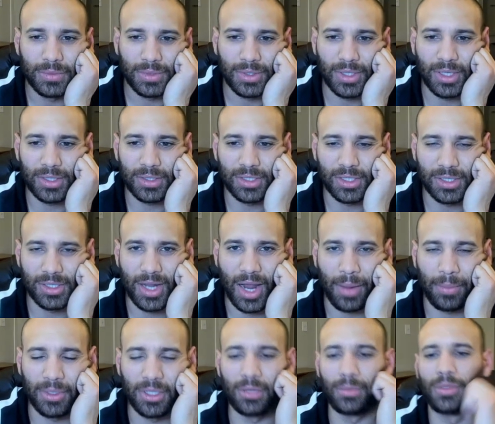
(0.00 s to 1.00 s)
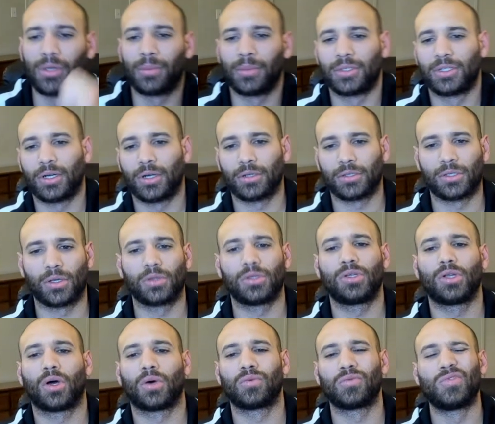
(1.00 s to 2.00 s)
just grab him a little bit of material. So,
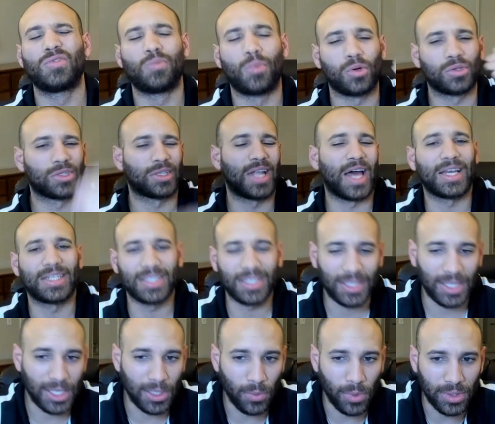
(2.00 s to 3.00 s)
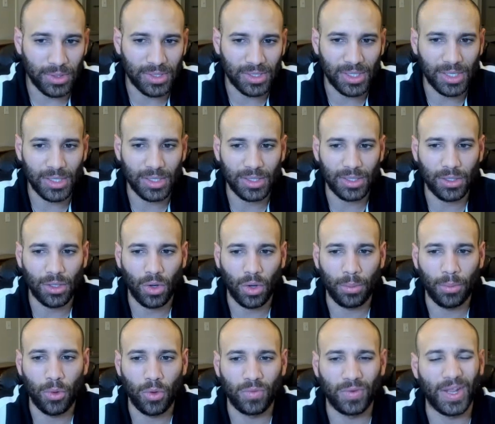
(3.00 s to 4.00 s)
you know, most logically, we'd see, you know,
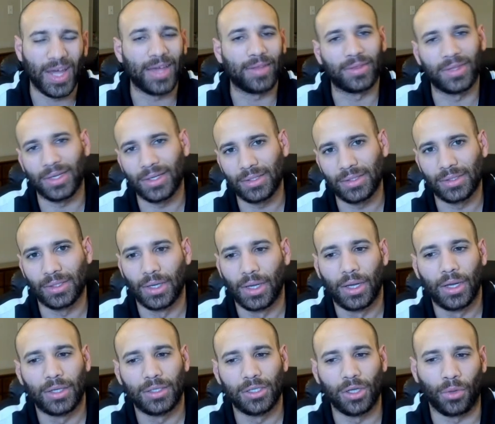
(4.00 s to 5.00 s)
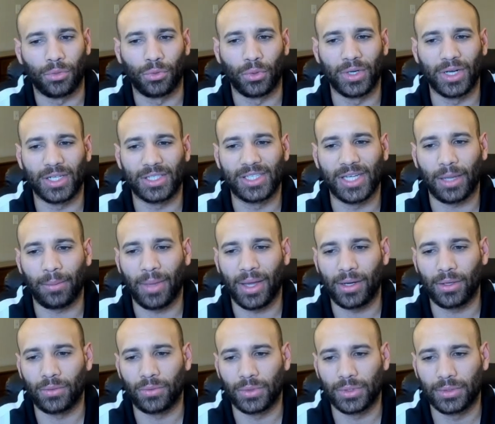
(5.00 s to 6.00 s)
a move like this. You know, threatening
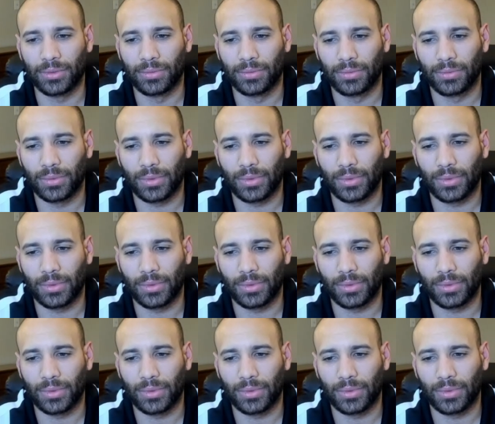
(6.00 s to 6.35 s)
checkmate in one.